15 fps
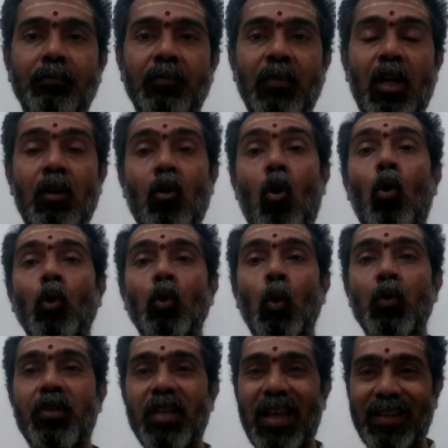And all
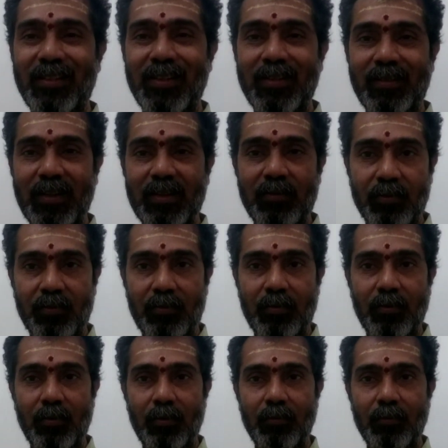those exercises